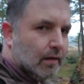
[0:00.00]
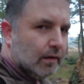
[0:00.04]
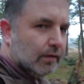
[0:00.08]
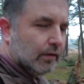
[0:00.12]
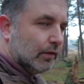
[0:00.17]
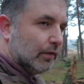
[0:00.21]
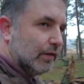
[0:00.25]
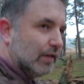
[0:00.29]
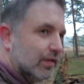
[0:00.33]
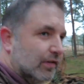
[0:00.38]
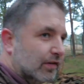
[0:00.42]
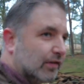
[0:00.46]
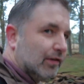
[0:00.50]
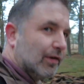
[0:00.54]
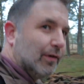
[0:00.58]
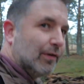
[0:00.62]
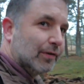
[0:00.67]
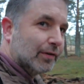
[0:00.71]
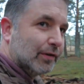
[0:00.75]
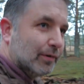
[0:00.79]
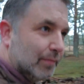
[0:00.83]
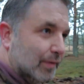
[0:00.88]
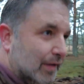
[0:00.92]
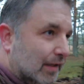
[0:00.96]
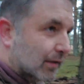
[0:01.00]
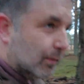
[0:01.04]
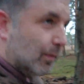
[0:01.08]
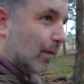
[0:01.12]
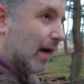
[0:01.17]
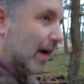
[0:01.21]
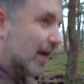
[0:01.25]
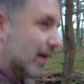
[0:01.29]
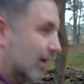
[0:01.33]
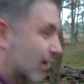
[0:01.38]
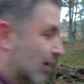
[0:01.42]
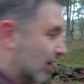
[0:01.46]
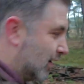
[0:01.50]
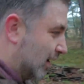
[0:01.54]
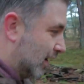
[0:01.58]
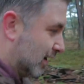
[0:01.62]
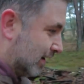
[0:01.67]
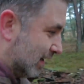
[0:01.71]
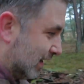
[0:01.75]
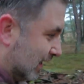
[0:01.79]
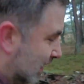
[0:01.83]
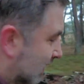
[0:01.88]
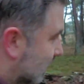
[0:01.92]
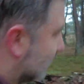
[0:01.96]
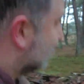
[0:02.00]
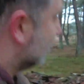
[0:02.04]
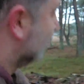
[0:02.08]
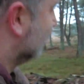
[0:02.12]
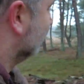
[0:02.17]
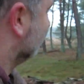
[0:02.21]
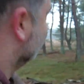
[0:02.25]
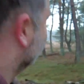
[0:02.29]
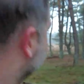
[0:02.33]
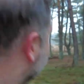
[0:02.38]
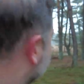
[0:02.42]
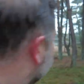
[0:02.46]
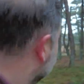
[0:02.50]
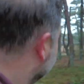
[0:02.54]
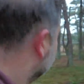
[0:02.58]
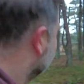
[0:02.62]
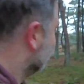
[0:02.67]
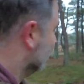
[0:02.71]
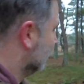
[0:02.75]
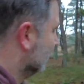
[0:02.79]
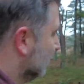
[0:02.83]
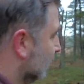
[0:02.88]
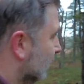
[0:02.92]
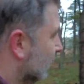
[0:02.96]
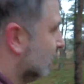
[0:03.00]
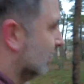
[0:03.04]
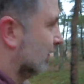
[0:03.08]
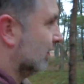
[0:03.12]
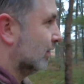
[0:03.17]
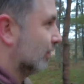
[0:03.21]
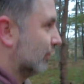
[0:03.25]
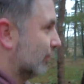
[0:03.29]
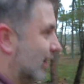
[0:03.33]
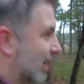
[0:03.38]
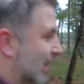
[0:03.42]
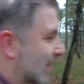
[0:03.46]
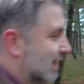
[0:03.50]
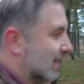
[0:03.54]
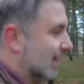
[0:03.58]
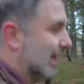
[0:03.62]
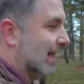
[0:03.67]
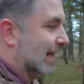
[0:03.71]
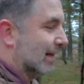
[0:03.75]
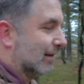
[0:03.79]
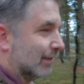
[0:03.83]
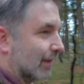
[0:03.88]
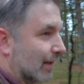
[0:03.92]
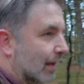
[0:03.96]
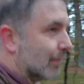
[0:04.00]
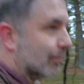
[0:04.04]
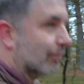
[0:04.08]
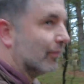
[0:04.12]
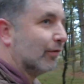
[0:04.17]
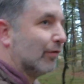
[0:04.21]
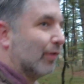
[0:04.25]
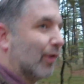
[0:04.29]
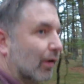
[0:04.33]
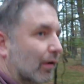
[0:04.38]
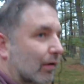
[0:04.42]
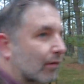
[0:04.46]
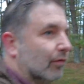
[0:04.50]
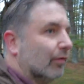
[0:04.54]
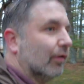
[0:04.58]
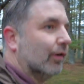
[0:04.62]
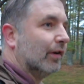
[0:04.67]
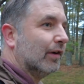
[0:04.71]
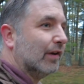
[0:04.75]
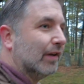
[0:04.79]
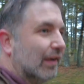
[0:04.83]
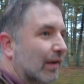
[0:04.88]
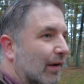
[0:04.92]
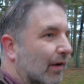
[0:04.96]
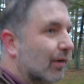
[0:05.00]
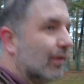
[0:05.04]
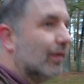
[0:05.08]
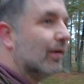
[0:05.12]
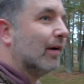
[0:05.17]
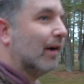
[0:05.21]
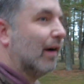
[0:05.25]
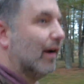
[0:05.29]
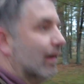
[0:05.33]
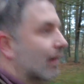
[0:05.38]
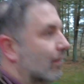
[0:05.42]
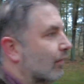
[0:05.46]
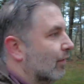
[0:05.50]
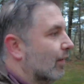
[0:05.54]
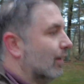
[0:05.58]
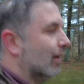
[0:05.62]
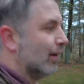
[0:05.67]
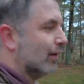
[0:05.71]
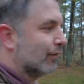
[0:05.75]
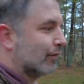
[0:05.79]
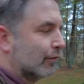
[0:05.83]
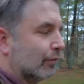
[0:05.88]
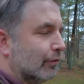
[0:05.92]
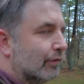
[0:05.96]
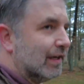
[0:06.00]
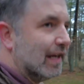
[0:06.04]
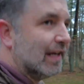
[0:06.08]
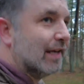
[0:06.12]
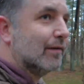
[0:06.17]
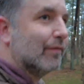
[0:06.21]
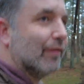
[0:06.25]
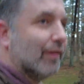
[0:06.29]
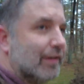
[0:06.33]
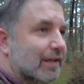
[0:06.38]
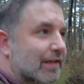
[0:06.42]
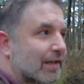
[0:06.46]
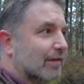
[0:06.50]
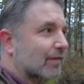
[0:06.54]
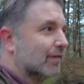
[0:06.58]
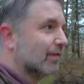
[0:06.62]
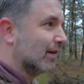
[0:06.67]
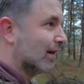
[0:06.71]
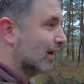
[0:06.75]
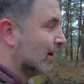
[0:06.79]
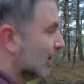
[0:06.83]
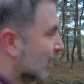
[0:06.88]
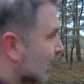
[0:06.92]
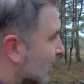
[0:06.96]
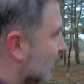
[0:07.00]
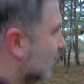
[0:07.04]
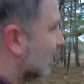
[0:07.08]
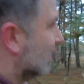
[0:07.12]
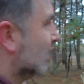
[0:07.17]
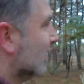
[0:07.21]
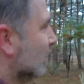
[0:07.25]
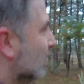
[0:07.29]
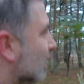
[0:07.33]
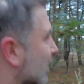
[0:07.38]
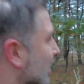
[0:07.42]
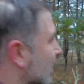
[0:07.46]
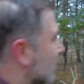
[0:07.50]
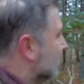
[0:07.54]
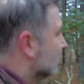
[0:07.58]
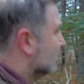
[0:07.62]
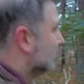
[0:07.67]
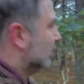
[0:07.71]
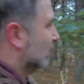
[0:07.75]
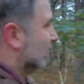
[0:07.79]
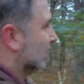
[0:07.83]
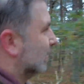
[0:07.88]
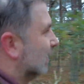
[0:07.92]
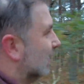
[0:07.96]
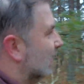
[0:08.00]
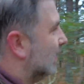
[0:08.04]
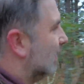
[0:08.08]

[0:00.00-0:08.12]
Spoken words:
So this is going to be quite a hard day for any landscape photographer. You know, I have a lot of creative ideas, but